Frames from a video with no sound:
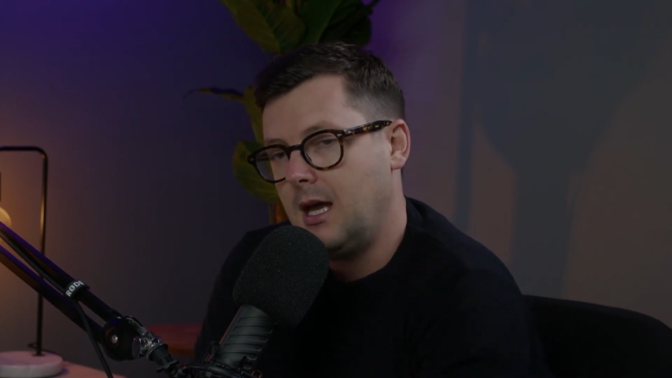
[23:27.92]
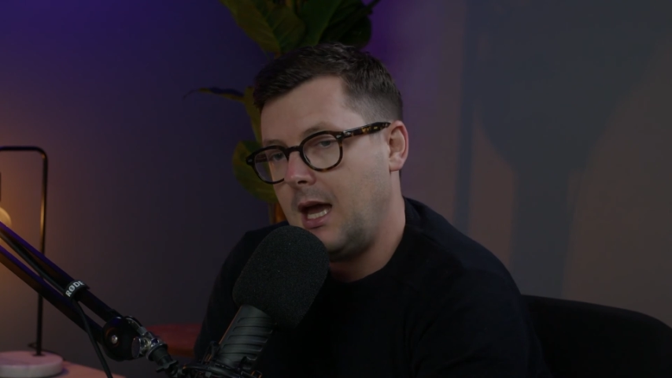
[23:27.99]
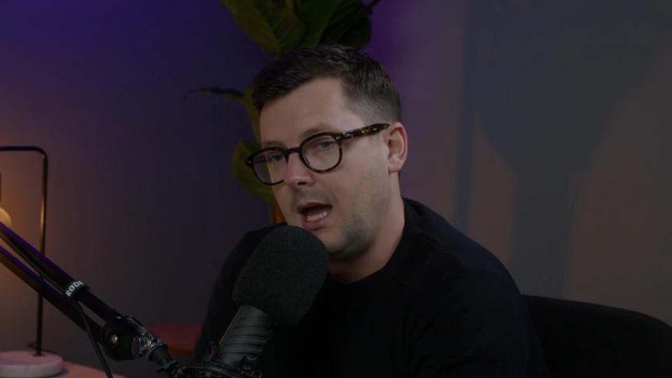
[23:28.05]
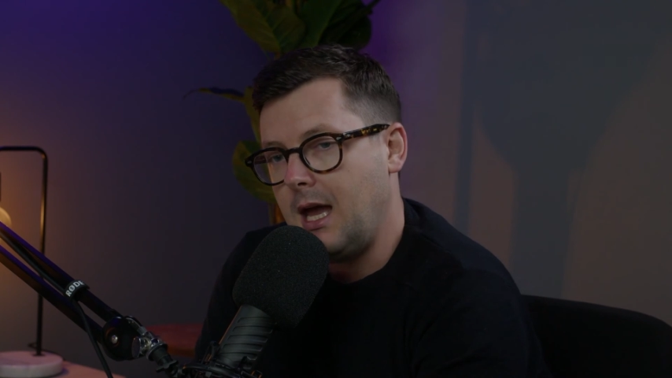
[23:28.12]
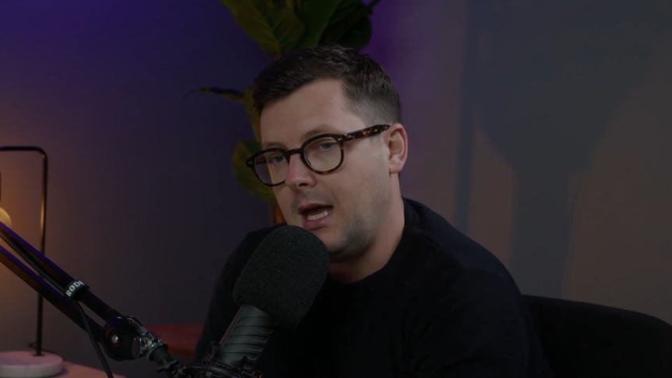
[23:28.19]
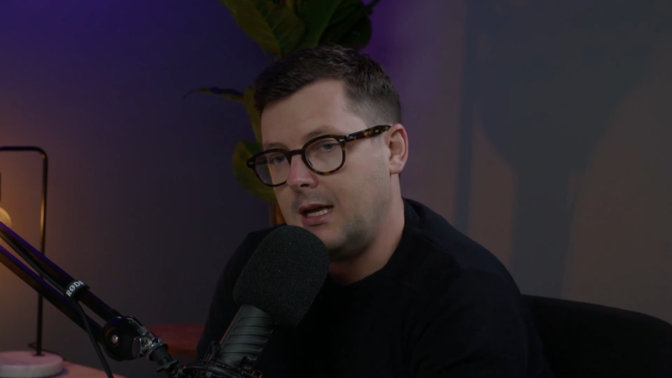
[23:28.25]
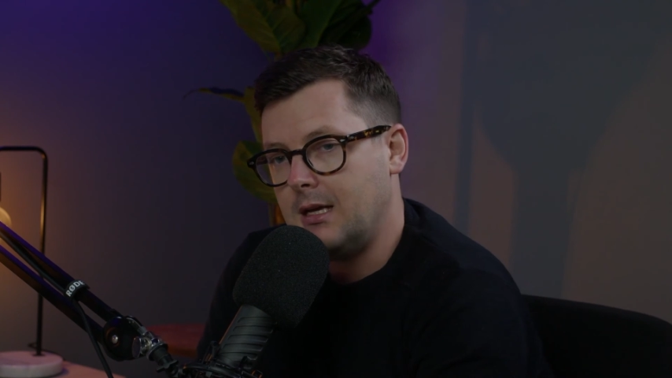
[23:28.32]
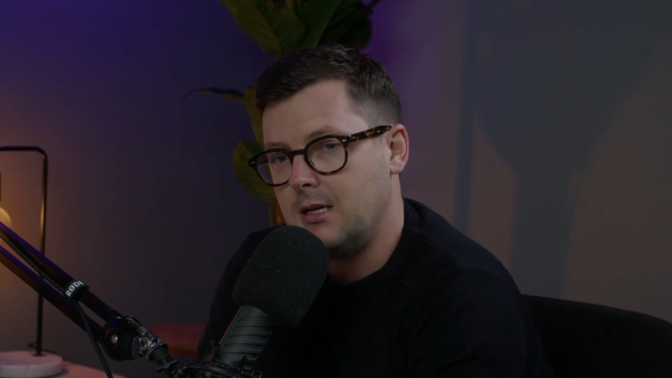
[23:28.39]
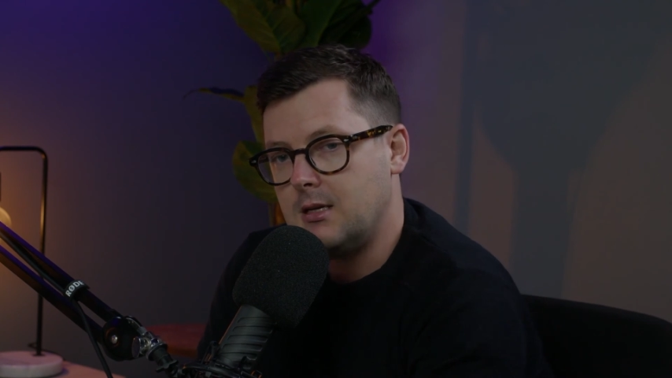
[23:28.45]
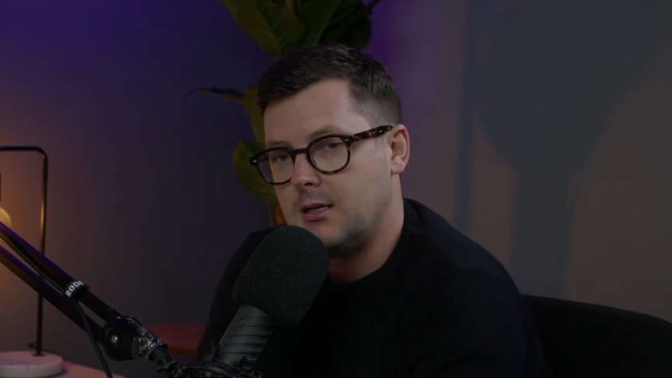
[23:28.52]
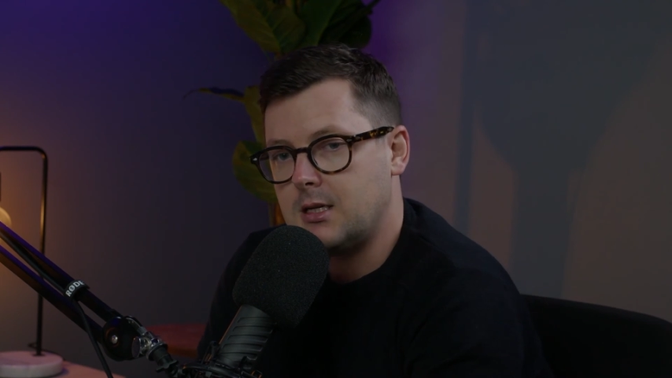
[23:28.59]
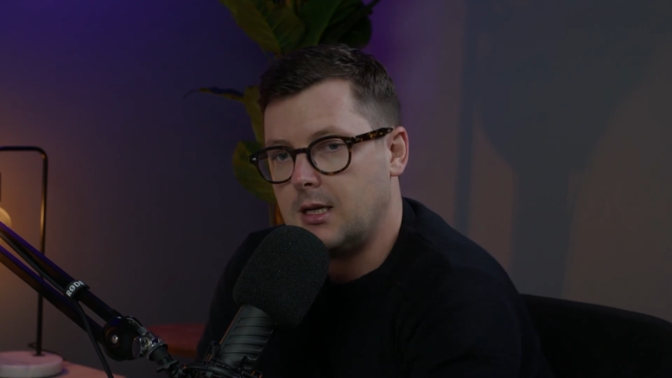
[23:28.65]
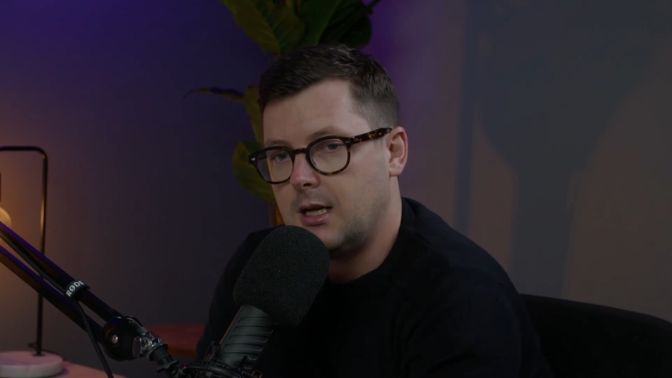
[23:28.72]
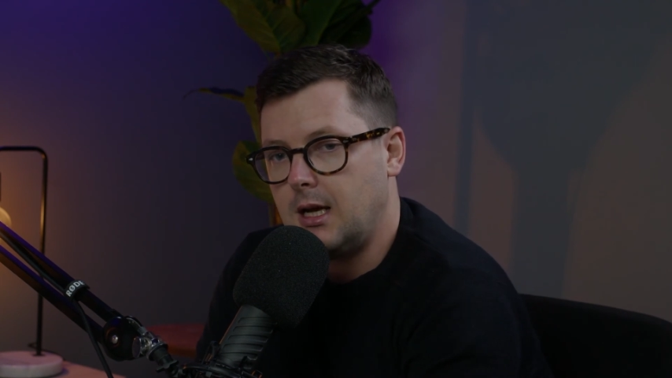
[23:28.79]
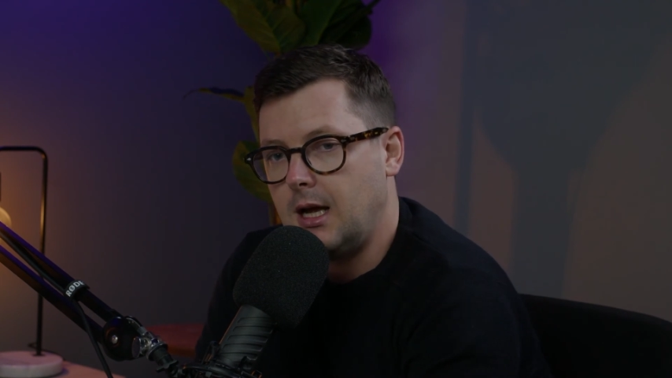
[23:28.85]

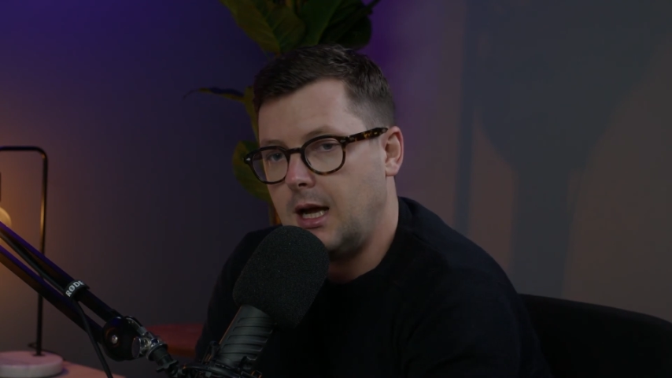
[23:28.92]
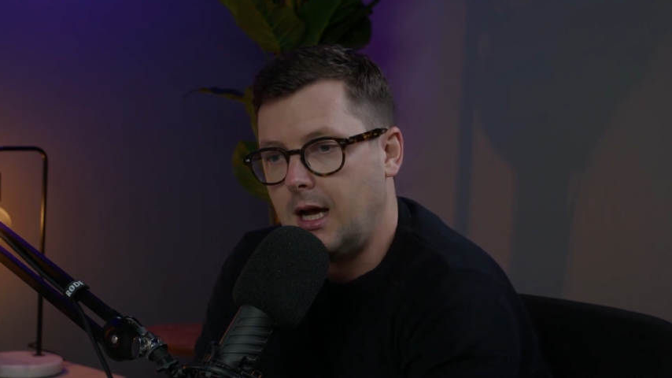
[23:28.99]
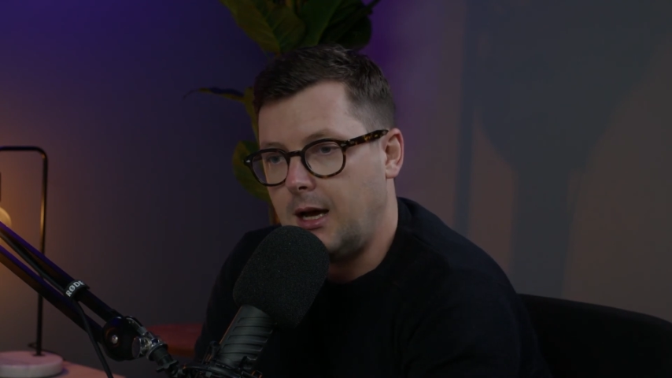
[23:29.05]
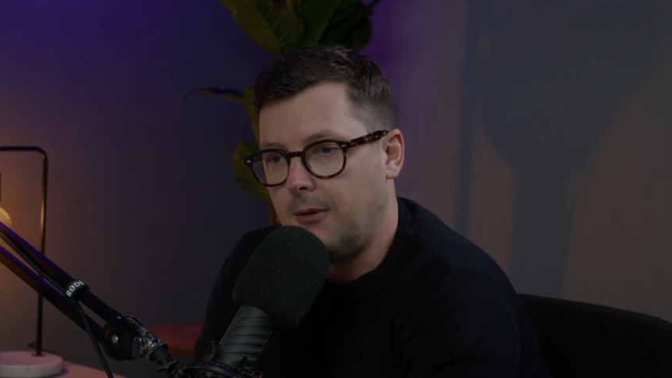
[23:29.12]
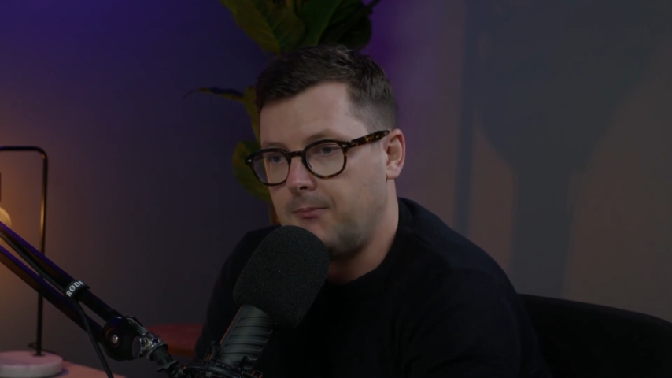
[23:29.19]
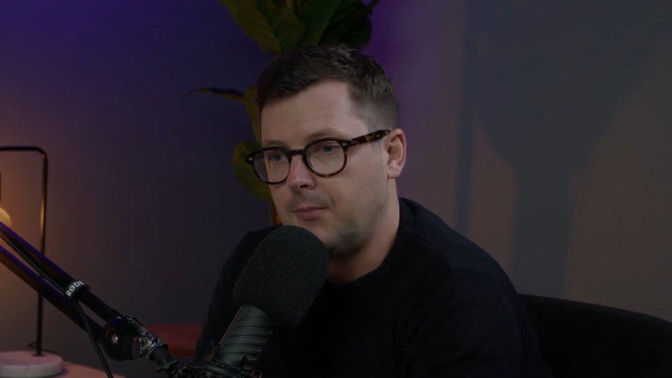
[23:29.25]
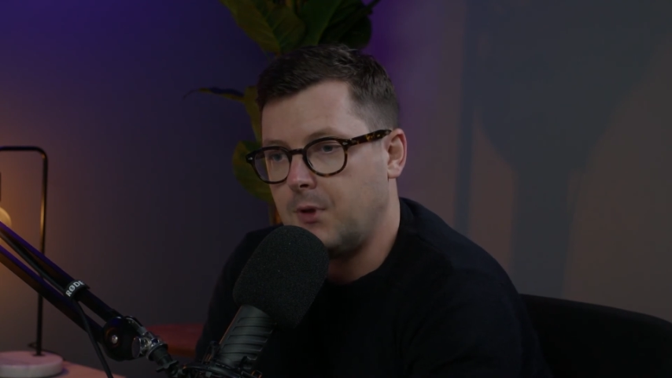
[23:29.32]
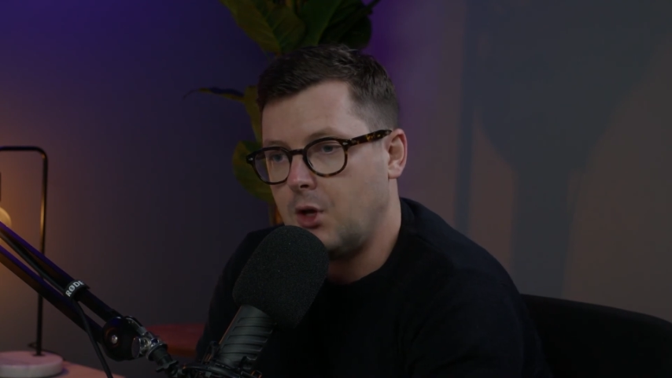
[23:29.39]
and. Um,